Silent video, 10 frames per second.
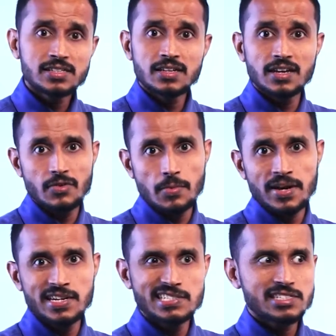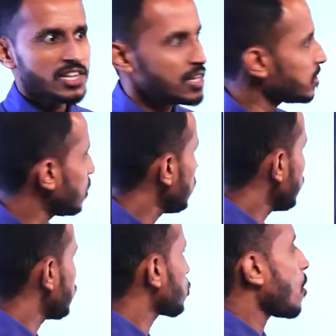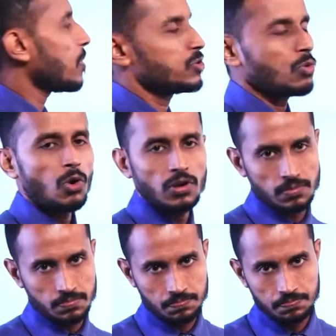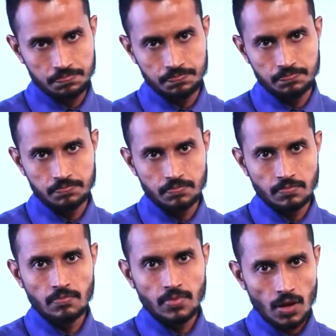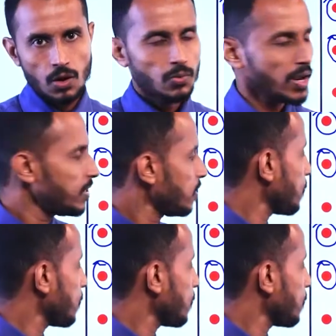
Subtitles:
Everybody needs a shelter. It's common to all. All right?